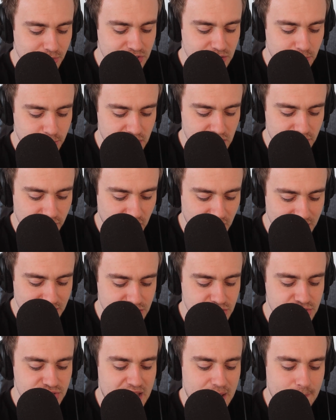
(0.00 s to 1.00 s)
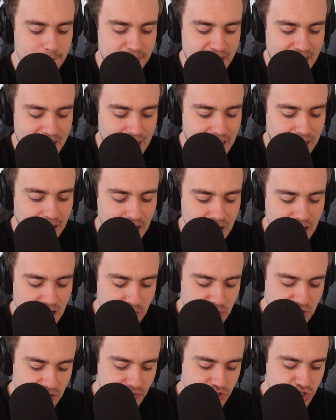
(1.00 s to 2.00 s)
It's a bit of a like step back,
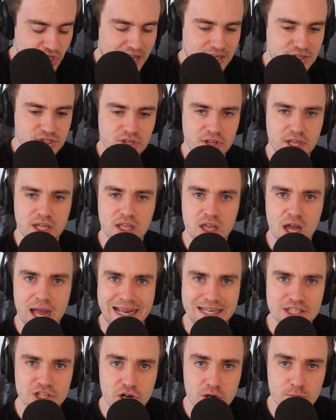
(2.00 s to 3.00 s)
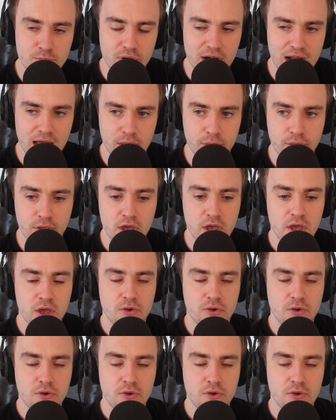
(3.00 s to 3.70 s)
bit of a chance to like catch our breath,